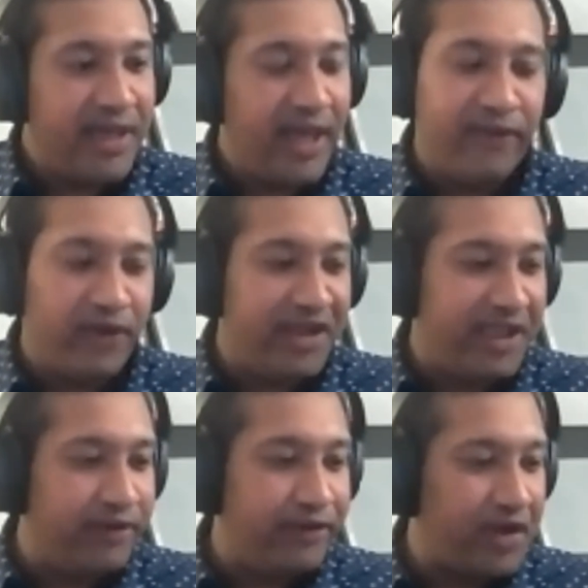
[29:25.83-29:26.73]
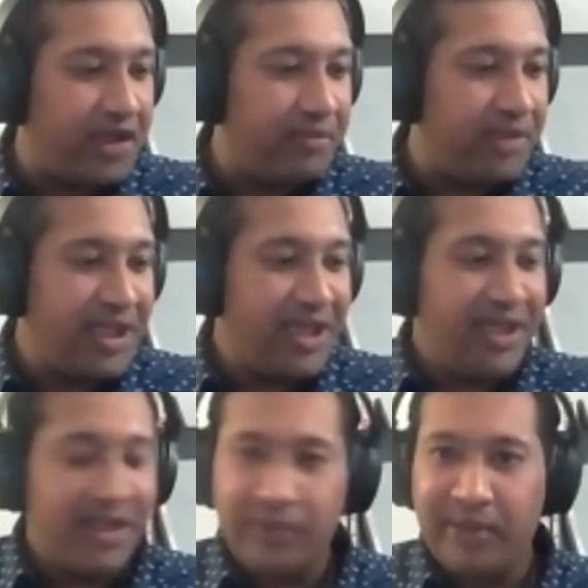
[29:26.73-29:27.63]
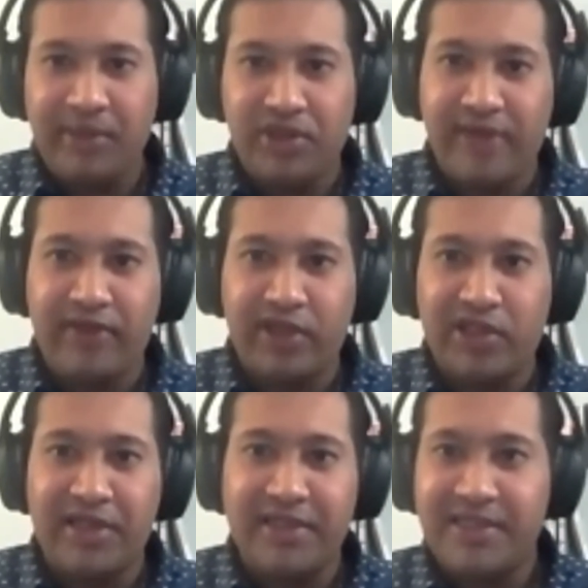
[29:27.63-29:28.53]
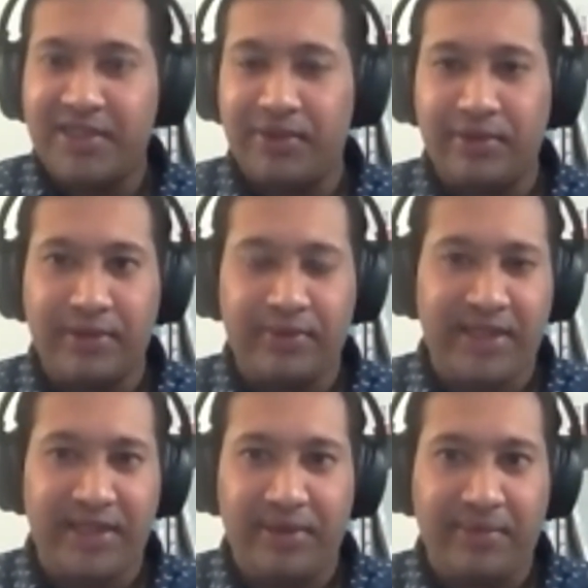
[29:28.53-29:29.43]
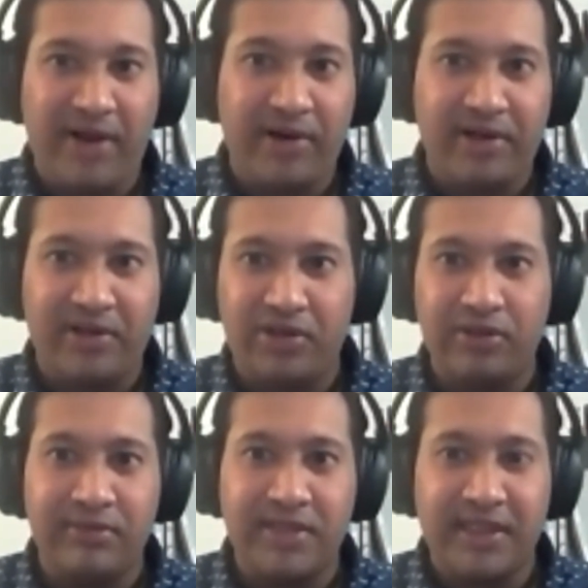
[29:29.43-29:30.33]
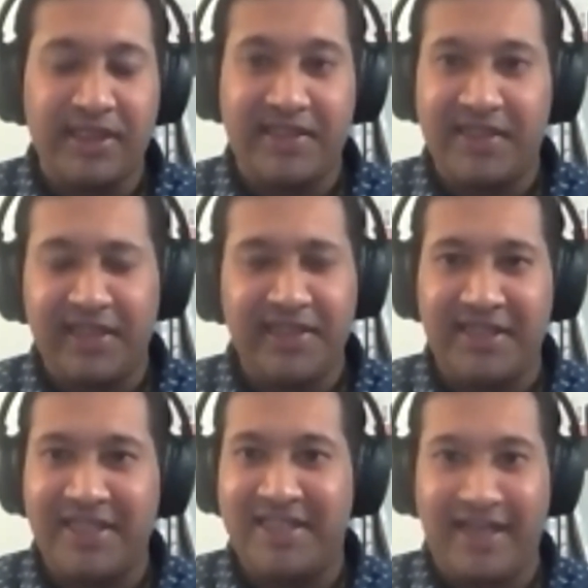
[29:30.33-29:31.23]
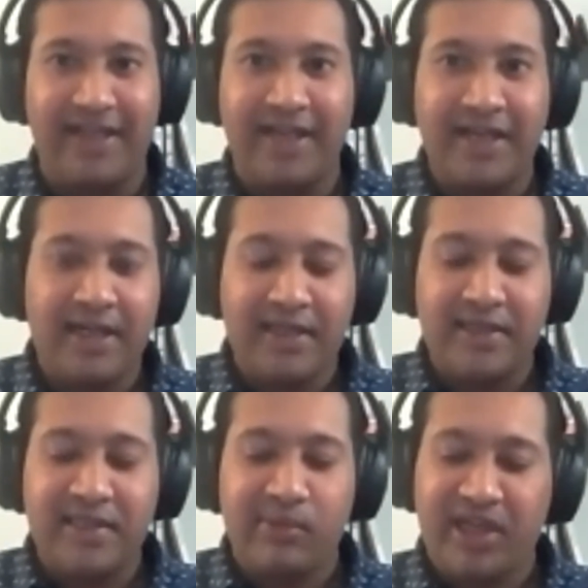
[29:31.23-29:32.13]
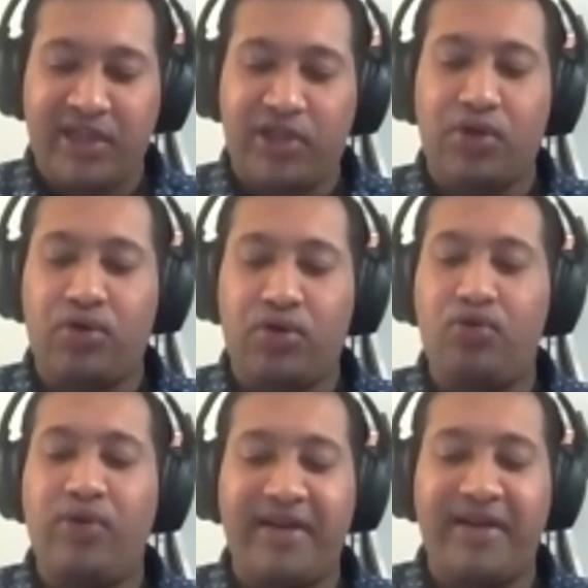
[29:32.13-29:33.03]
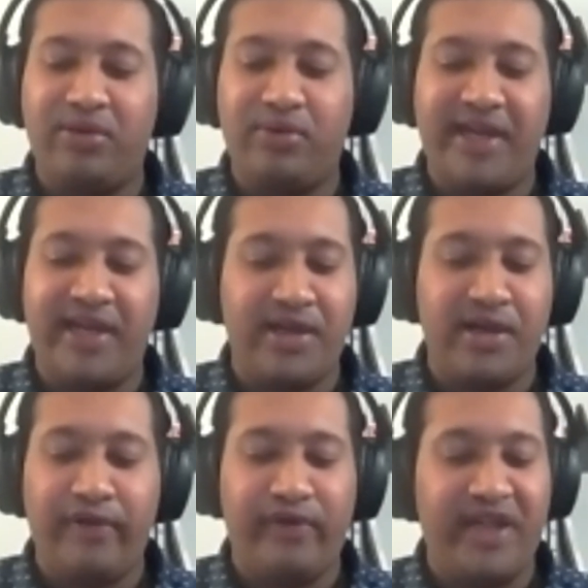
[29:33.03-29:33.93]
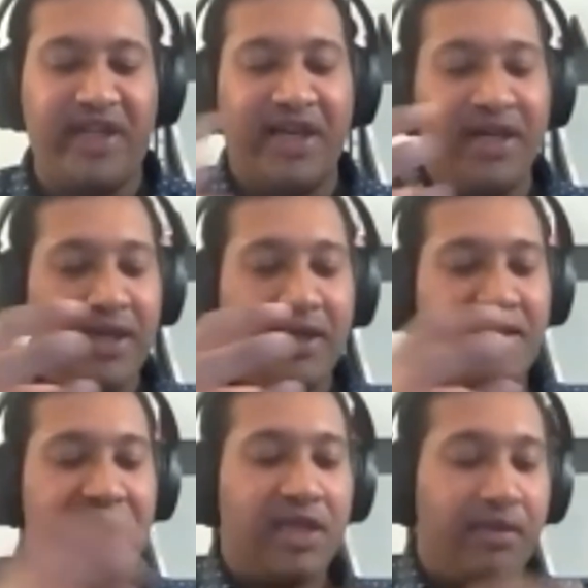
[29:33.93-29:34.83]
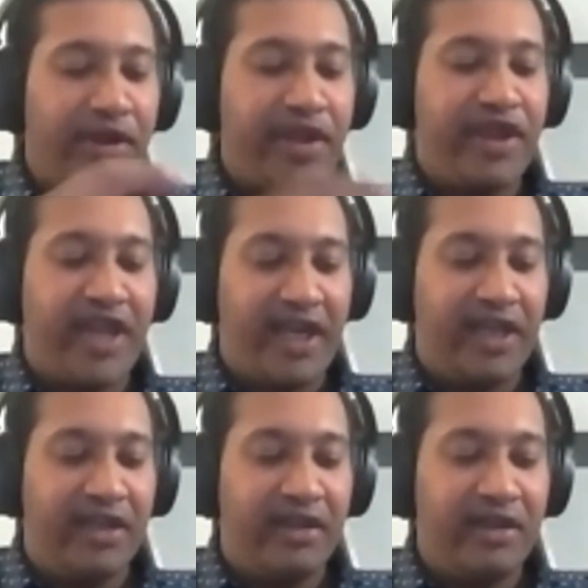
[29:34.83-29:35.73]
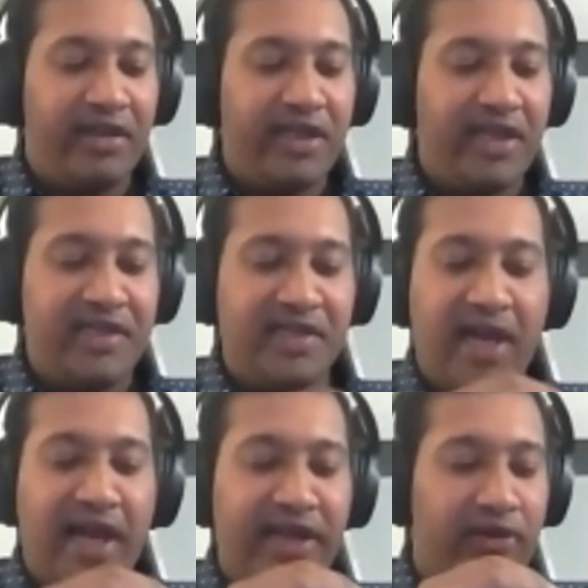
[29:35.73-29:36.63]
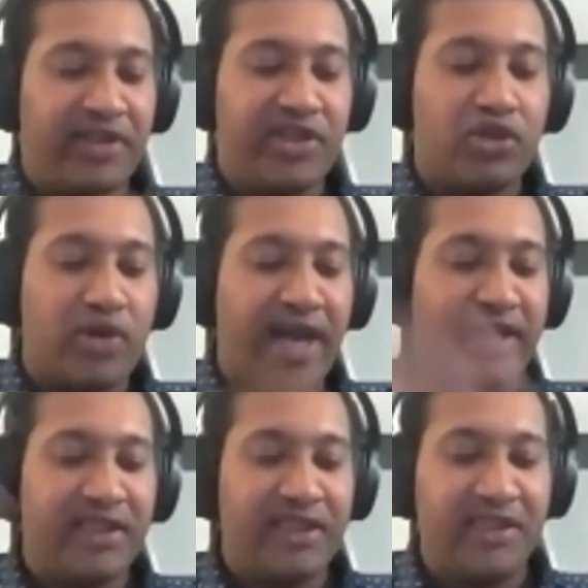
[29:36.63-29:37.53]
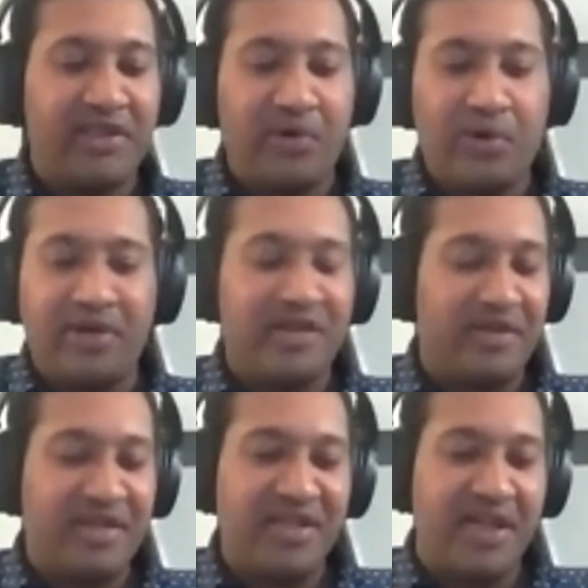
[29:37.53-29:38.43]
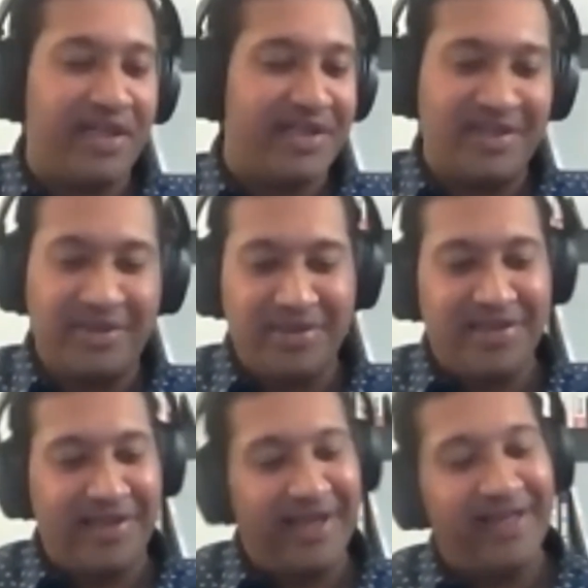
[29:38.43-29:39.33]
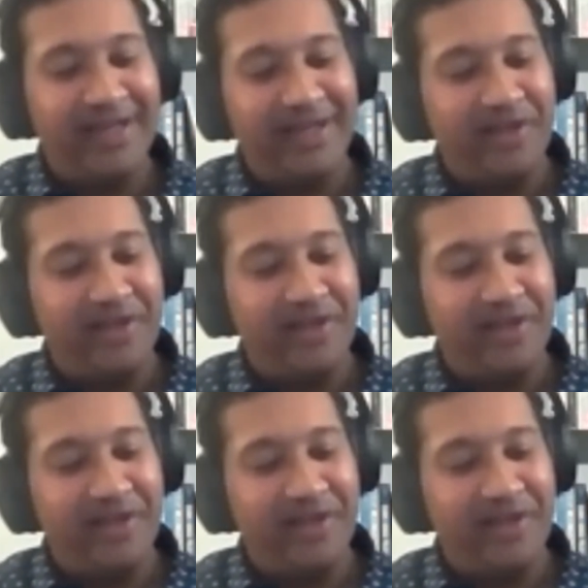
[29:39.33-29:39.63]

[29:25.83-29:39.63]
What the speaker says: everything from the way we drive our cars to the way that we power our homes is done in this like somewhat incredible way of like something is either extracted or sun is used to like,